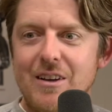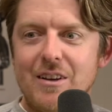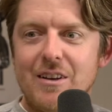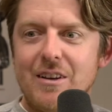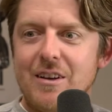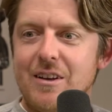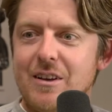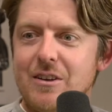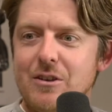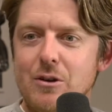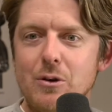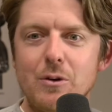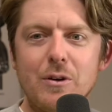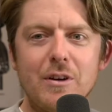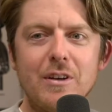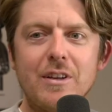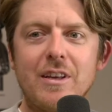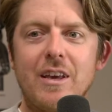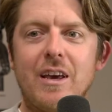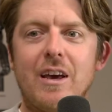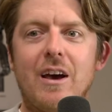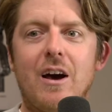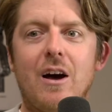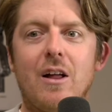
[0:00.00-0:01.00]
You could
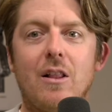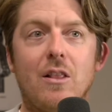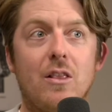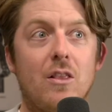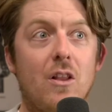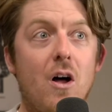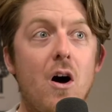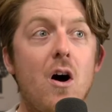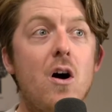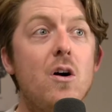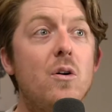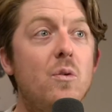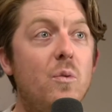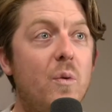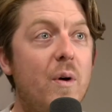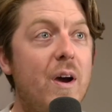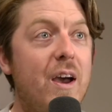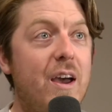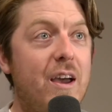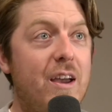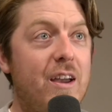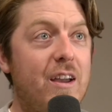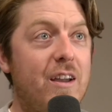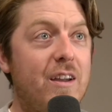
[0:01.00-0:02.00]
get a long
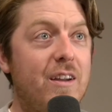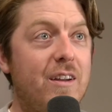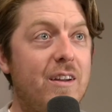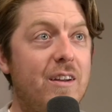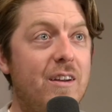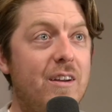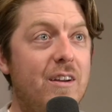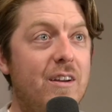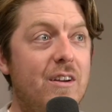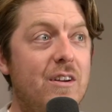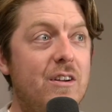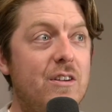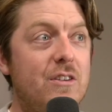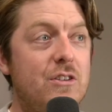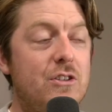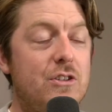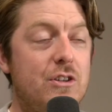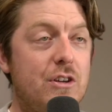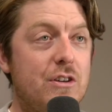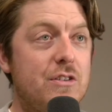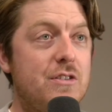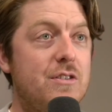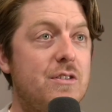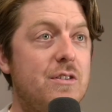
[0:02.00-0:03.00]
way
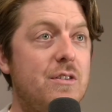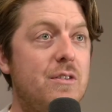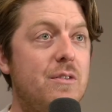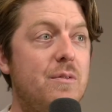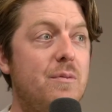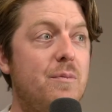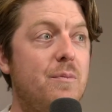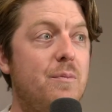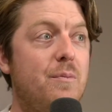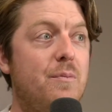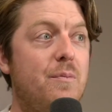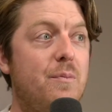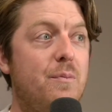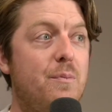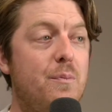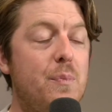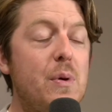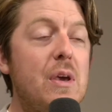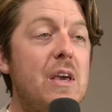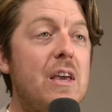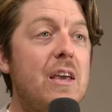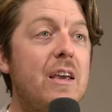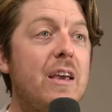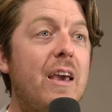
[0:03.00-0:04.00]
just
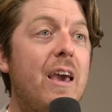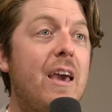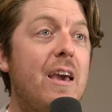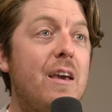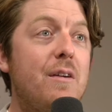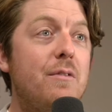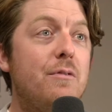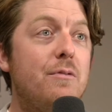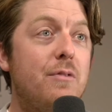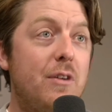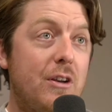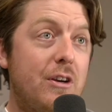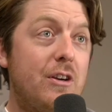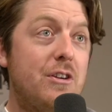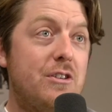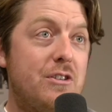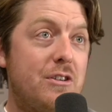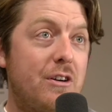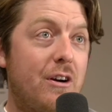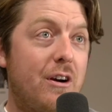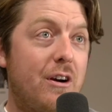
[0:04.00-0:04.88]
being a finisher.